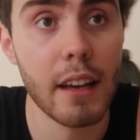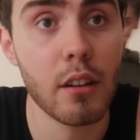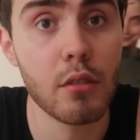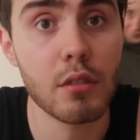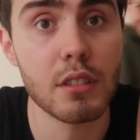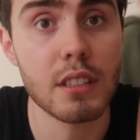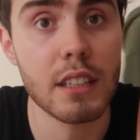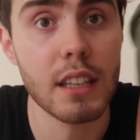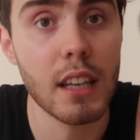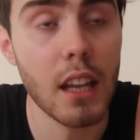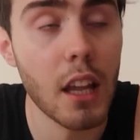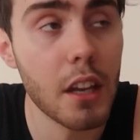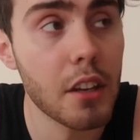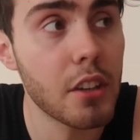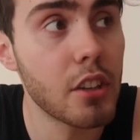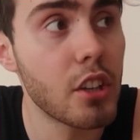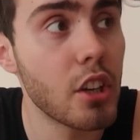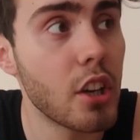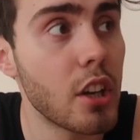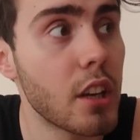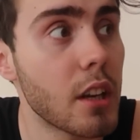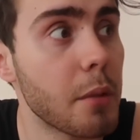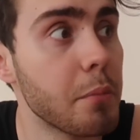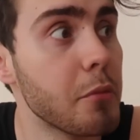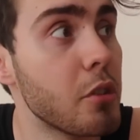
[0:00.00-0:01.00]
Gail's in
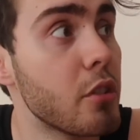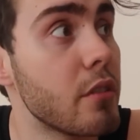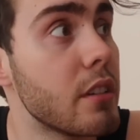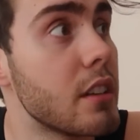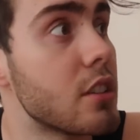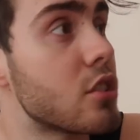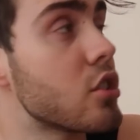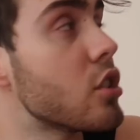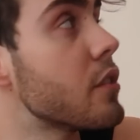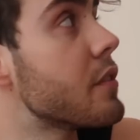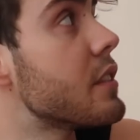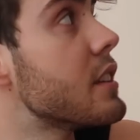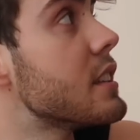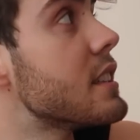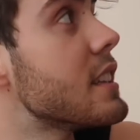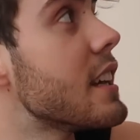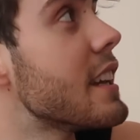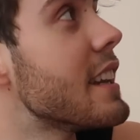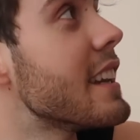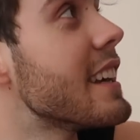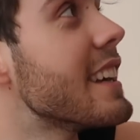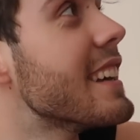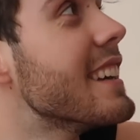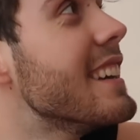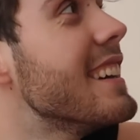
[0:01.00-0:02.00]
London. I'm not really sure if there's
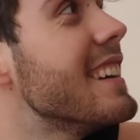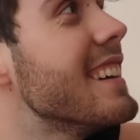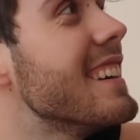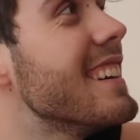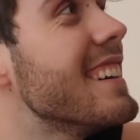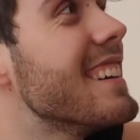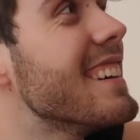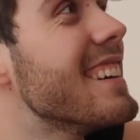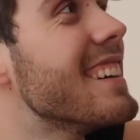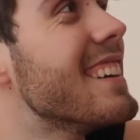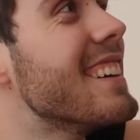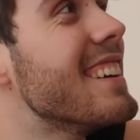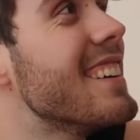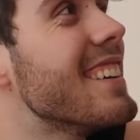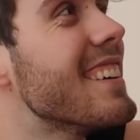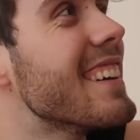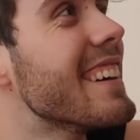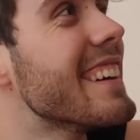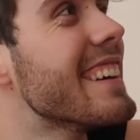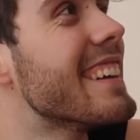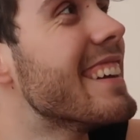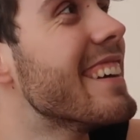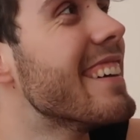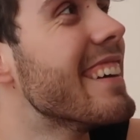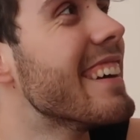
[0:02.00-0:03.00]
any. What
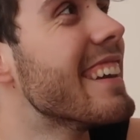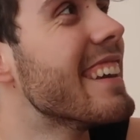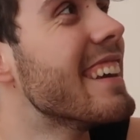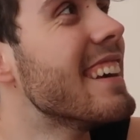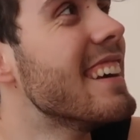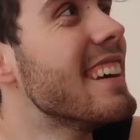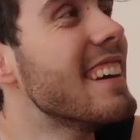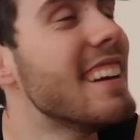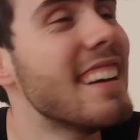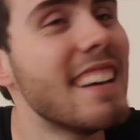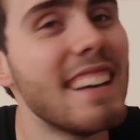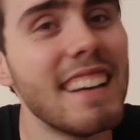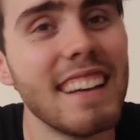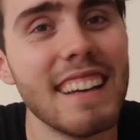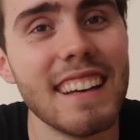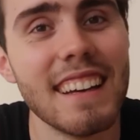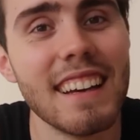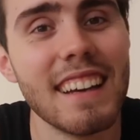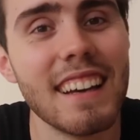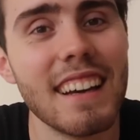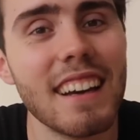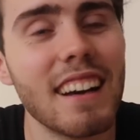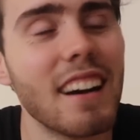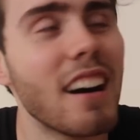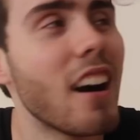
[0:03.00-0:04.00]
are you doing? Oh,
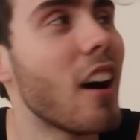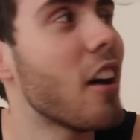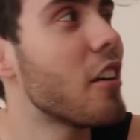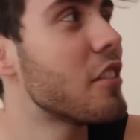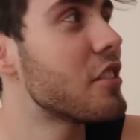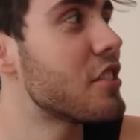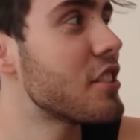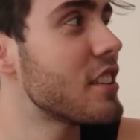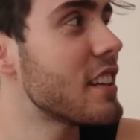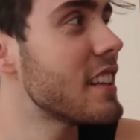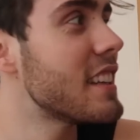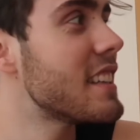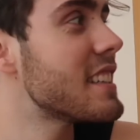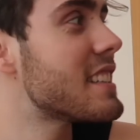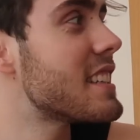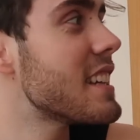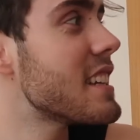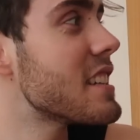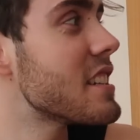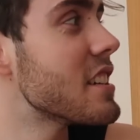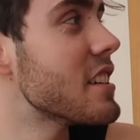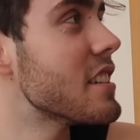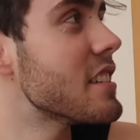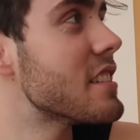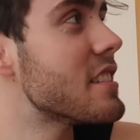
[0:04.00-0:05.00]
you've got scissors. Oh, do you need the
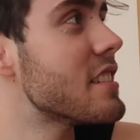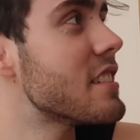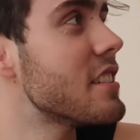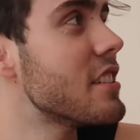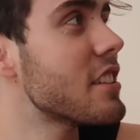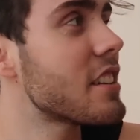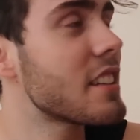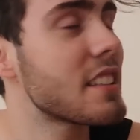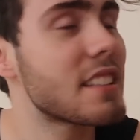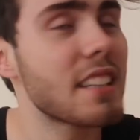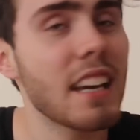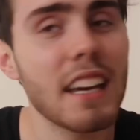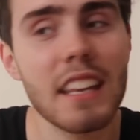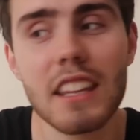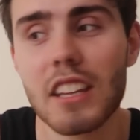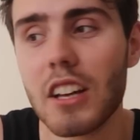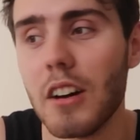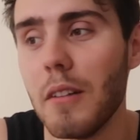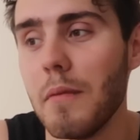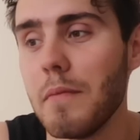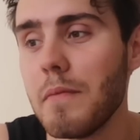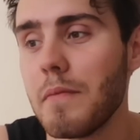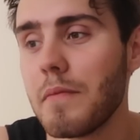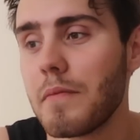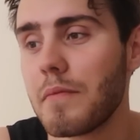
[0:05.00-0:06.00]
scissors? You can take
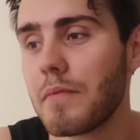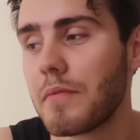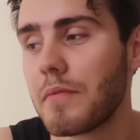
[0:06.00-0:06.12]
them.